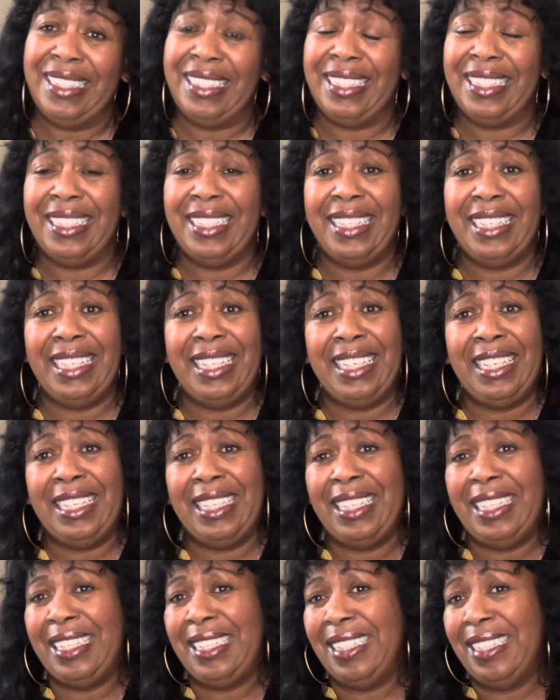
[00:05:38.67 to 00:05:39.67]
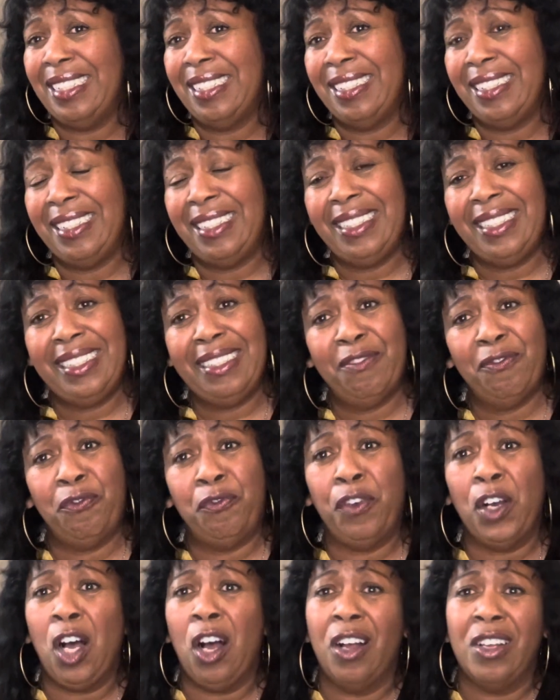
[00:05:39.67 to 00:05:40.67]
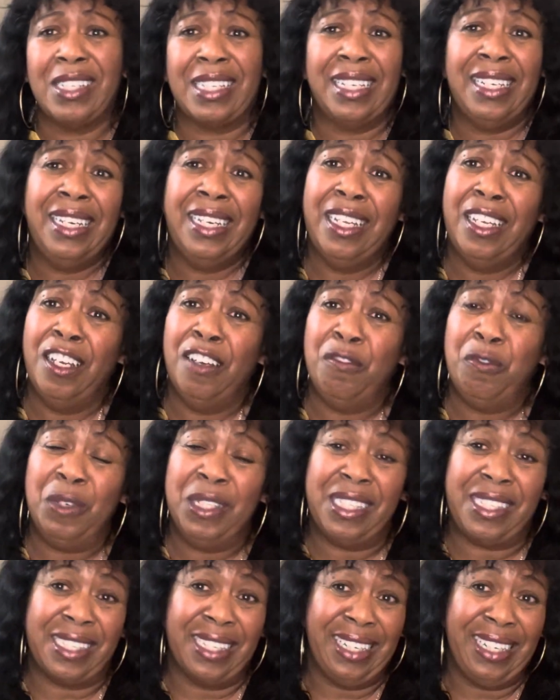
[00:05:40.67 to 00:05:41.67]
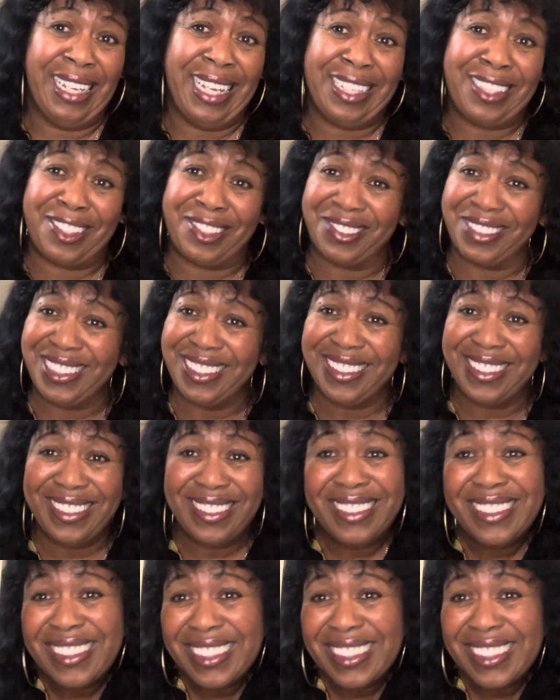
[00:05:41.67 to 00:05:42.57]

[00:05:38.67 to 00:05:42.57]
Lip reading: he falls in love with Celestial.